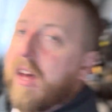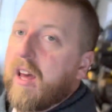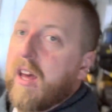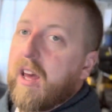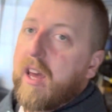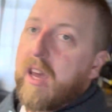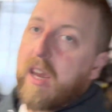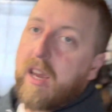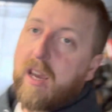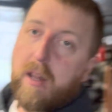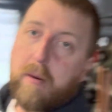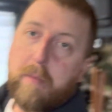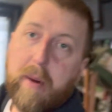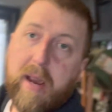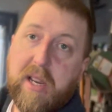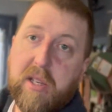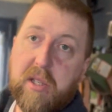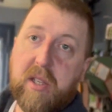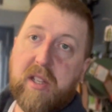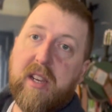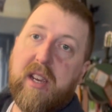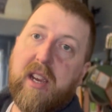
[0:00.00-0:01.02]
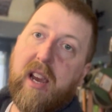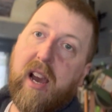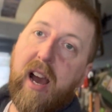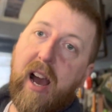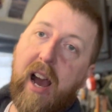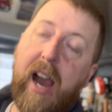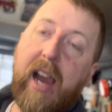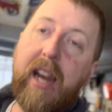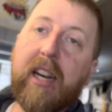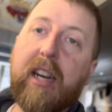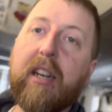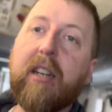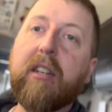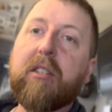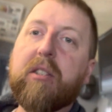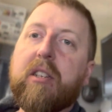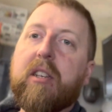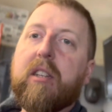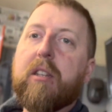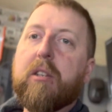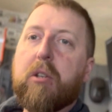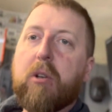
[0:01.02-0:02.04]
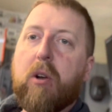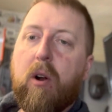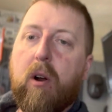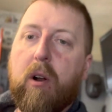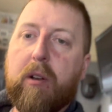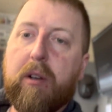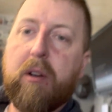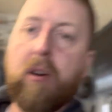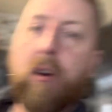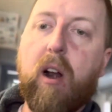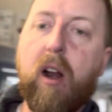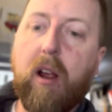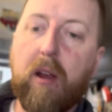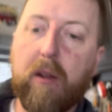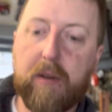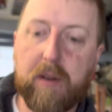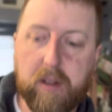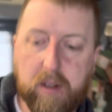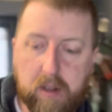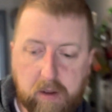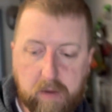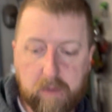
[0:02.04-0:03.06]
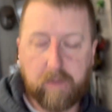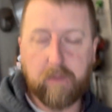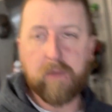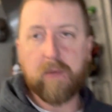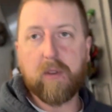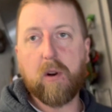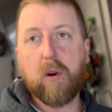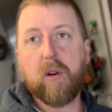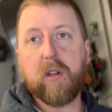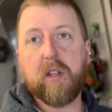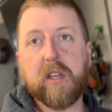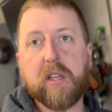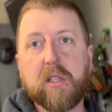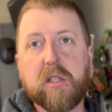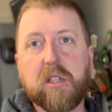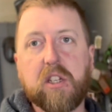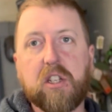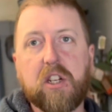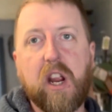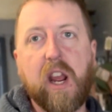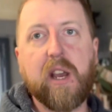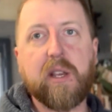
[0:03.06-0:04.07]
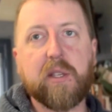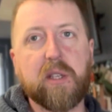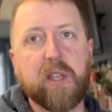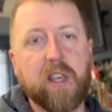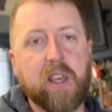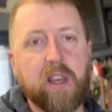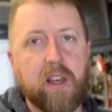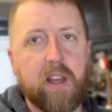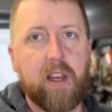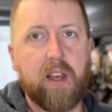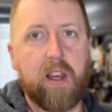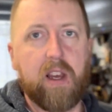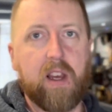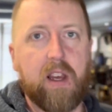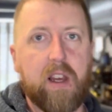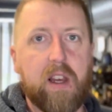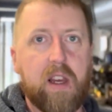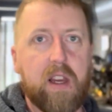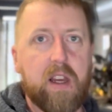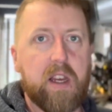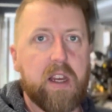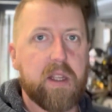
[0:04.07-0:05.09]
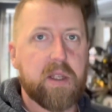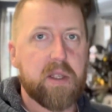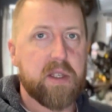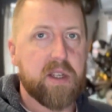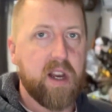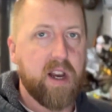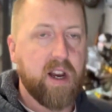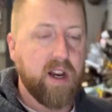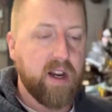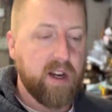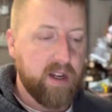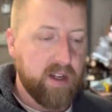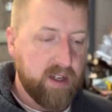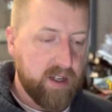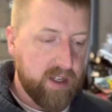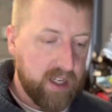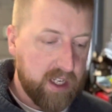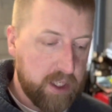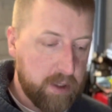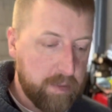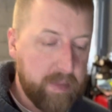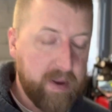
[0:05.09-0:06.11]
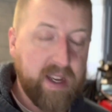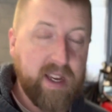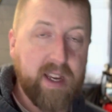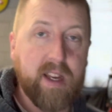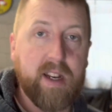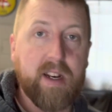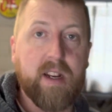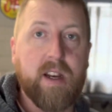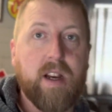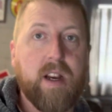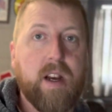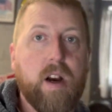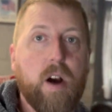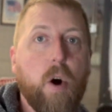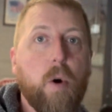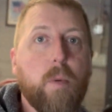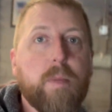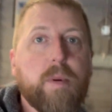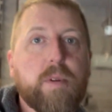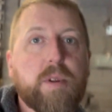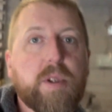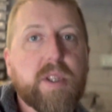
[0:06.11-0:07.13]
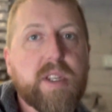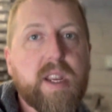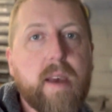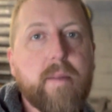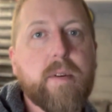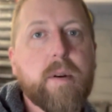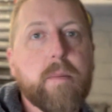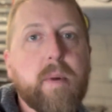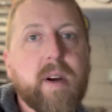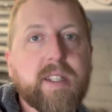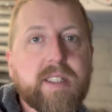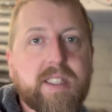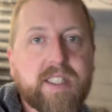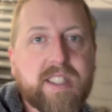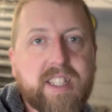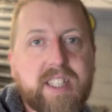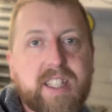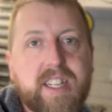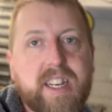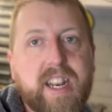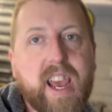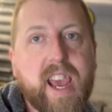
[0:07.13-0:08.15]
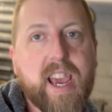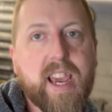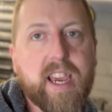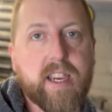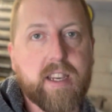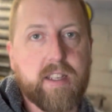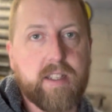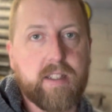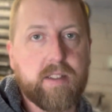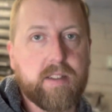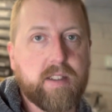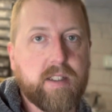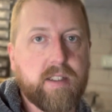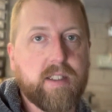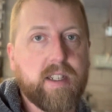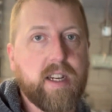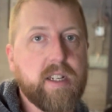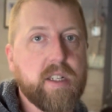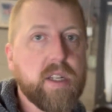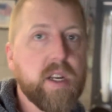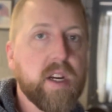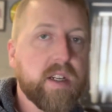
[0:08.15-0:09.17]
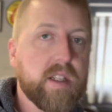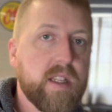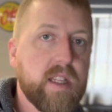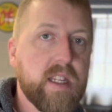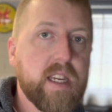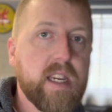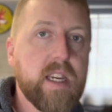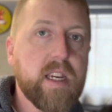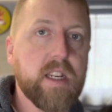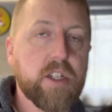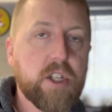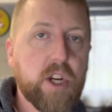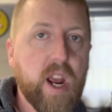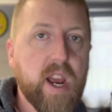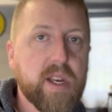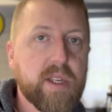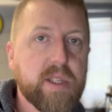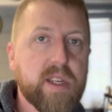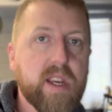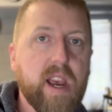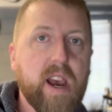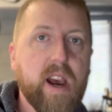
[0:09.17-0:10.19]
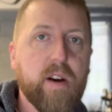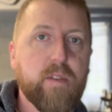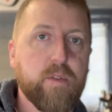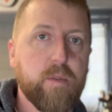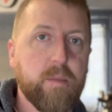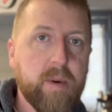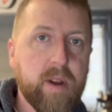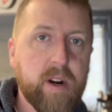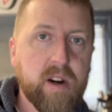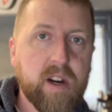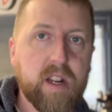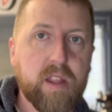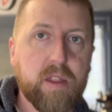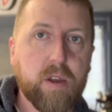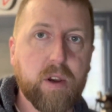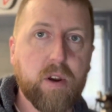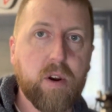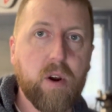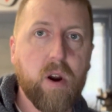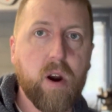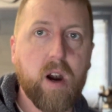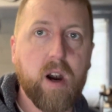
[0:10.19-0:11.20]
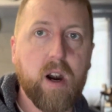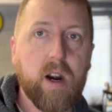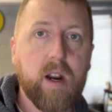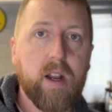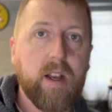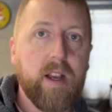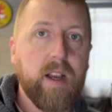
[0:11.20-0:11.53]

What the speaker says: And basically, I need to see this car on the ground, or at least the chassis. It's been almost 7 months to the day since I took the chassis out from underneath the car,